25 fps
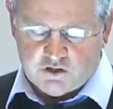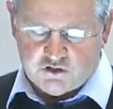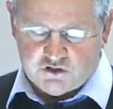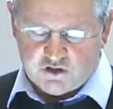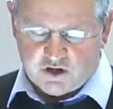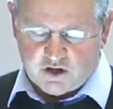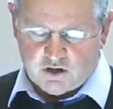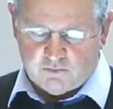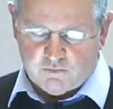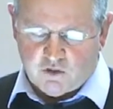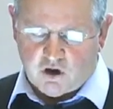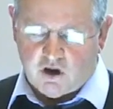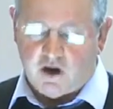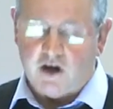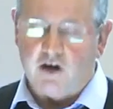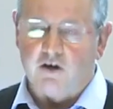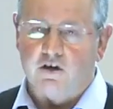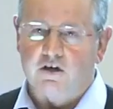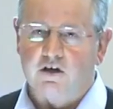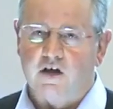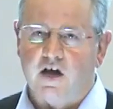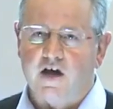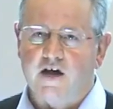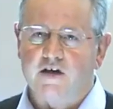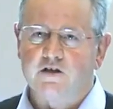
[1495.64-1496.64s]
in
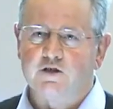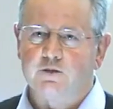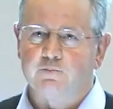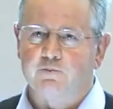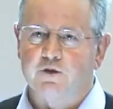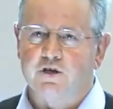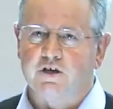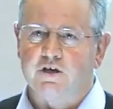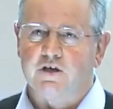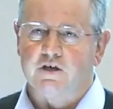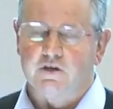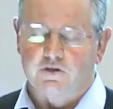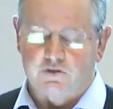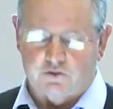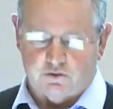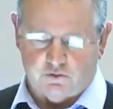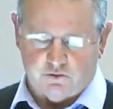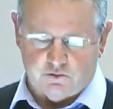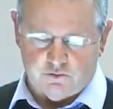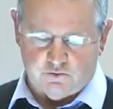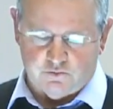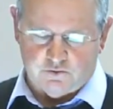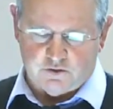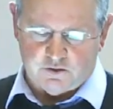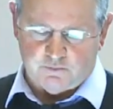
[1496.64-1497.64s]
Jeremiah again speaking
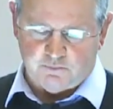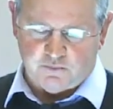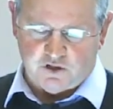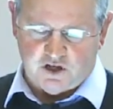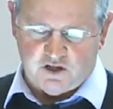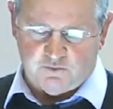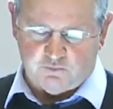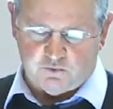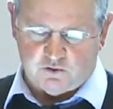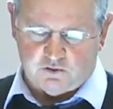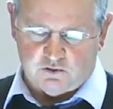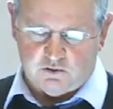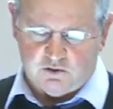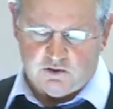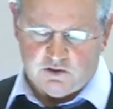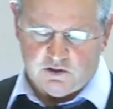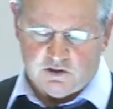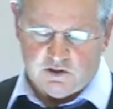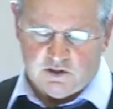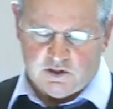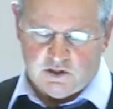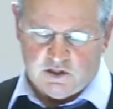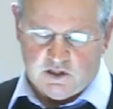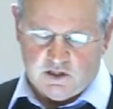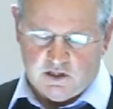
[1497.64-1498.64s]
to the
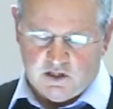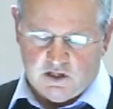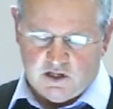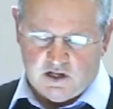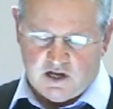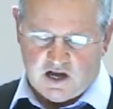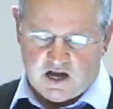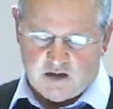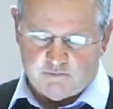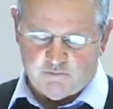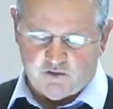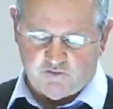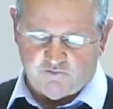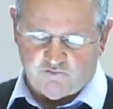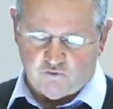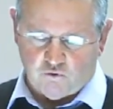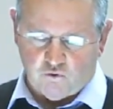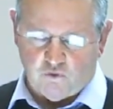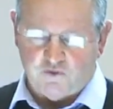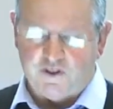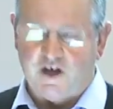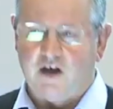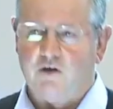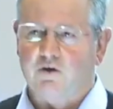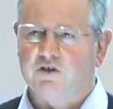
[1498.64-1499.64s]
people
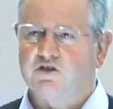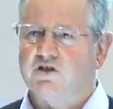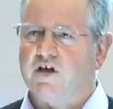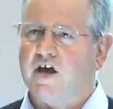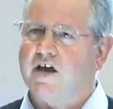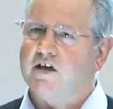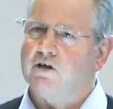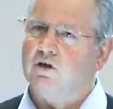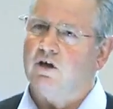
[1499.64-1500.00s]
before they were